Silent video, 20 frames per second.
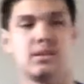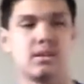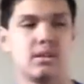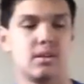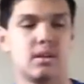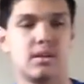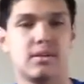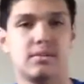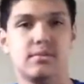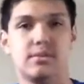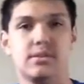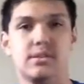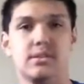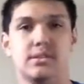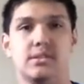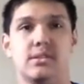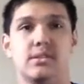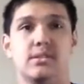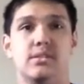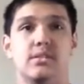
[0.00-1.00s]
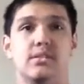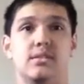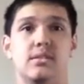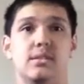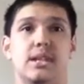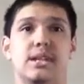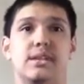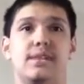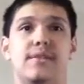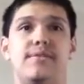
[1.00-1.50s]
Logano
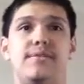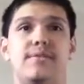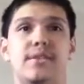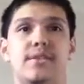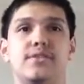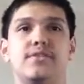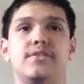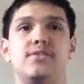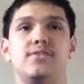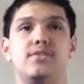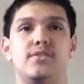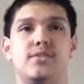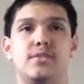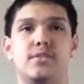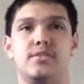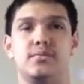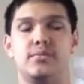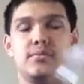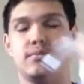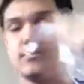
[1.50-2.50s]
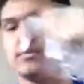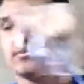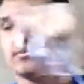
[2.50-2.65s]
led the field to